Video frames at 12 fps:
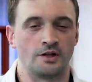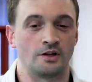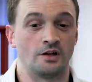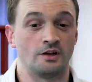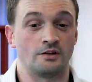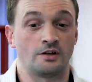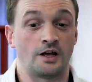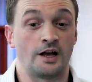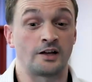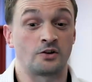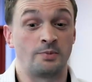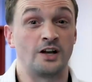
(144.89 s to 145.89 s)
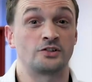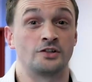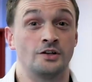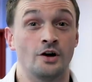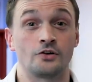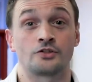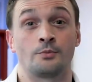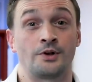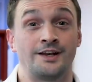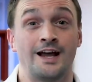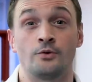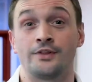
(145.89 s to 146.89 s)
me that I could be able to knock
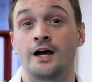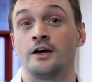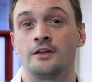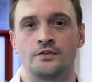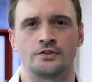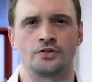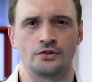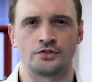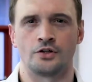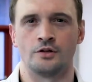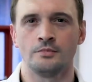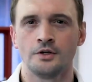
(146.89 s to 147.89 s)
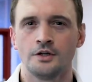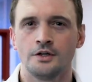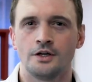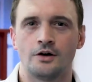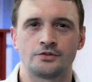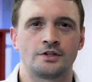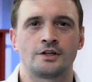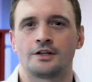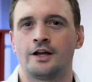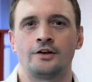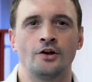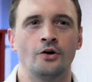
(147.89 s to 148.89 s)
somebody down without even touching them, I was thinking
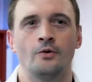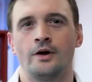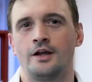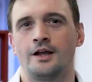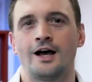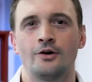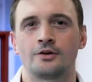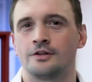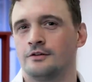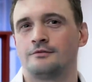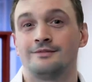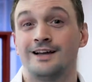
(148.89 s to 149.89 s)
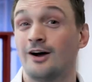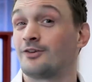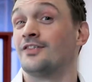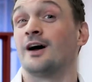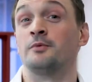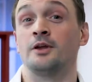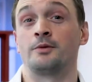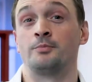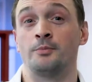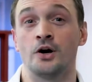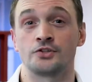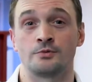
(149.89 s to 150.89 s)
like, no way, how can, how can that be,
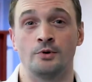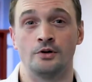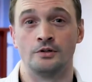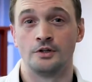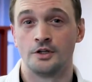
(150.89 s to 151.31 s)
be possible?